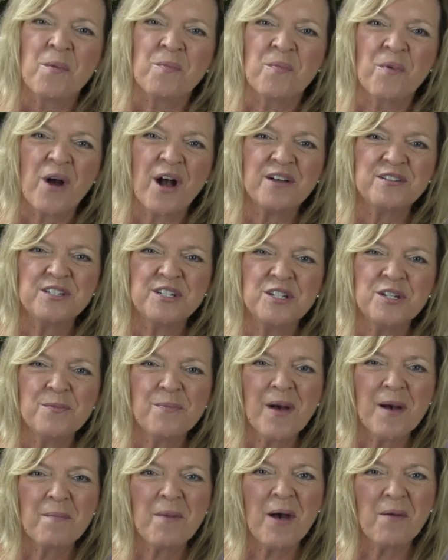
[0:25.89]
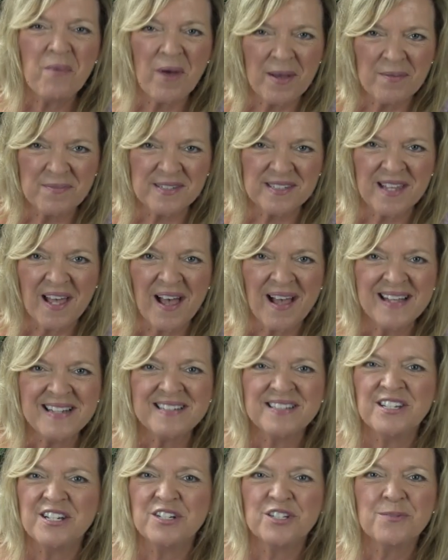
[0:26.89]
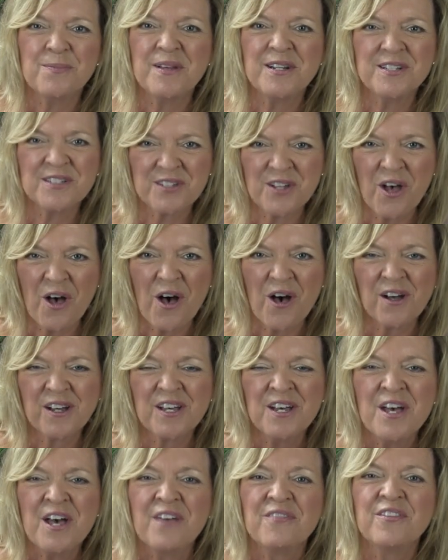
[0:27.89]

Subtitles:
brought to you by my website, Teach Me to Talk,